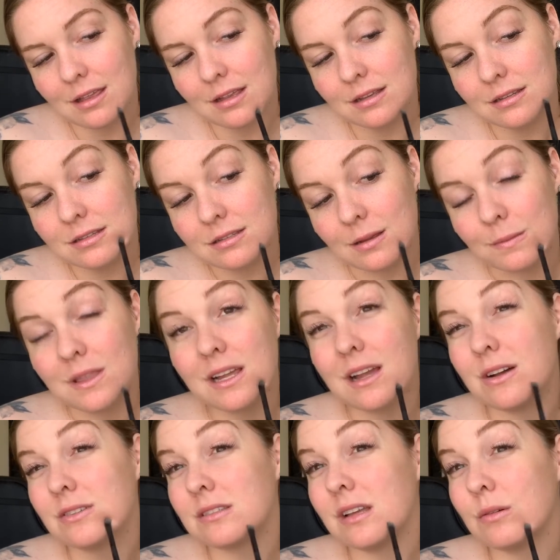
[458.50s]
Something
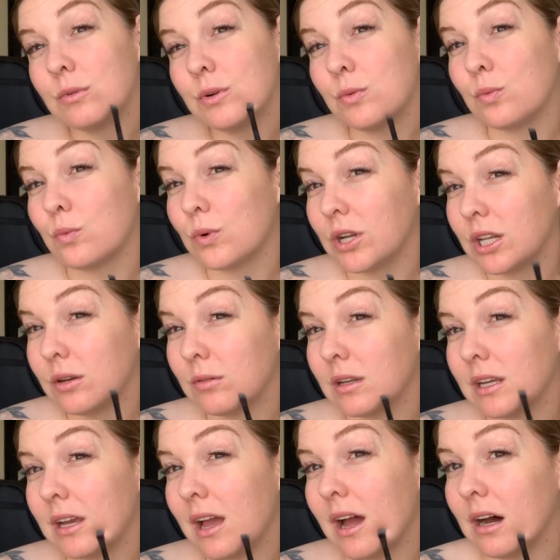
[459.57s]
else that would really,
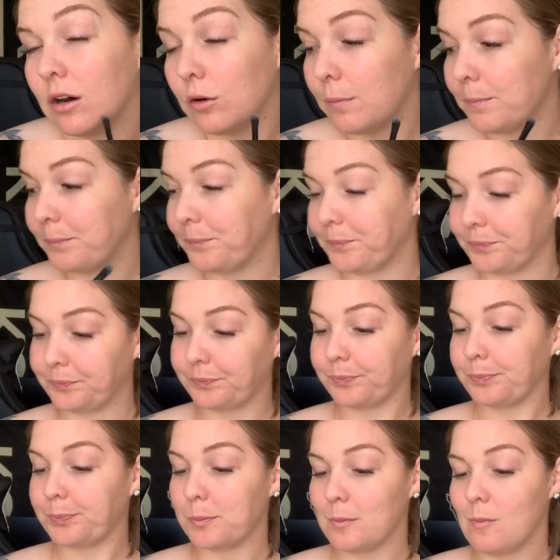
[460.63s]
really help
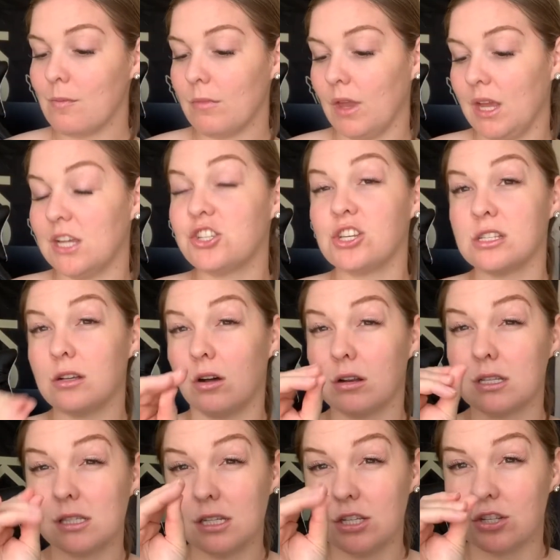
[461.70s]
is just
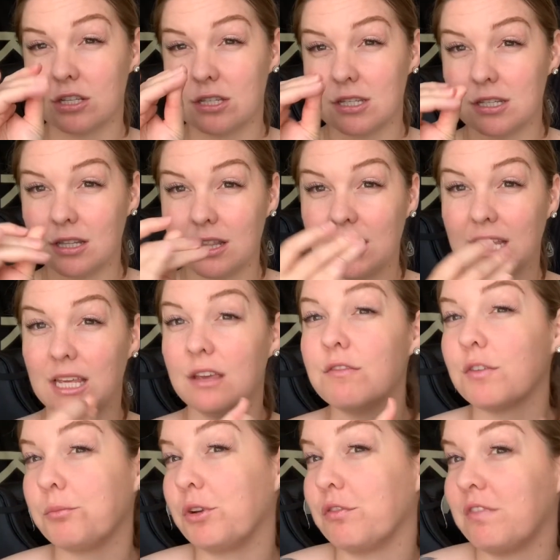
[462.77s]
honestly just the heat
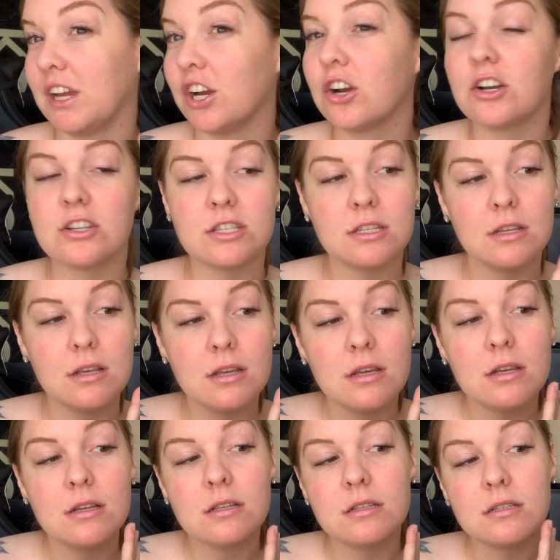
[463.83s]
from your fingers.
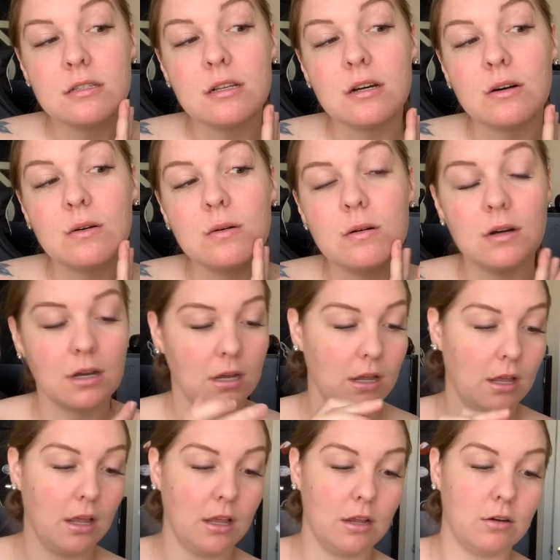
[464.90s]
So
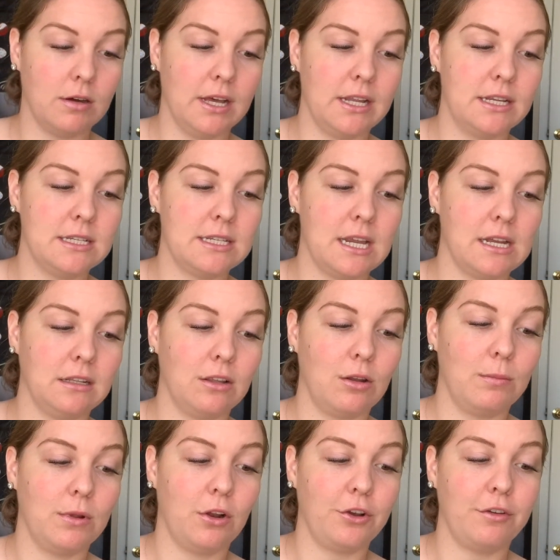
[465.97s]
go ahead and take a little
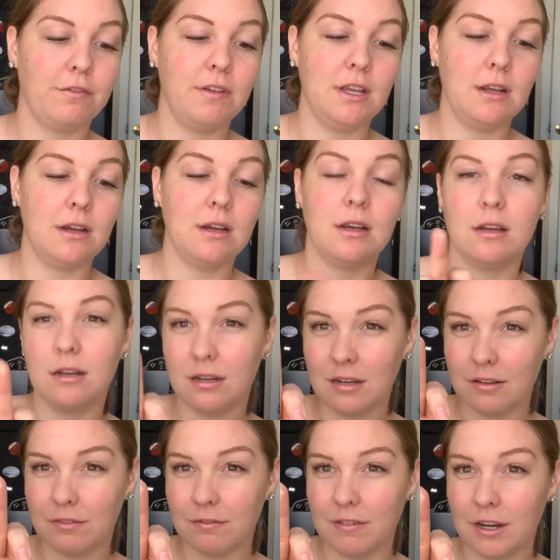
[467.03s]
bit on your finger,
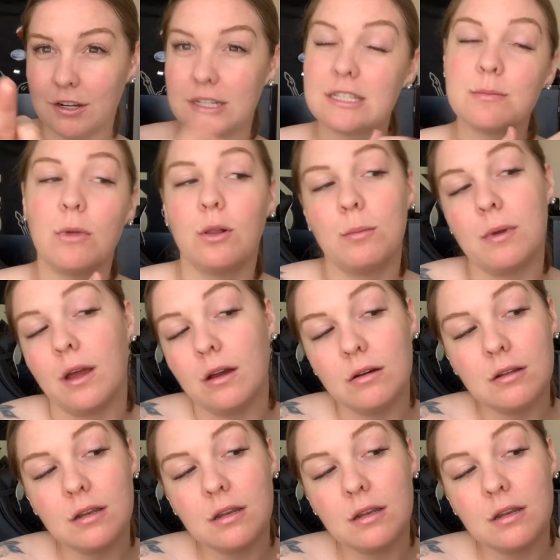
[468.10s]
very small amount.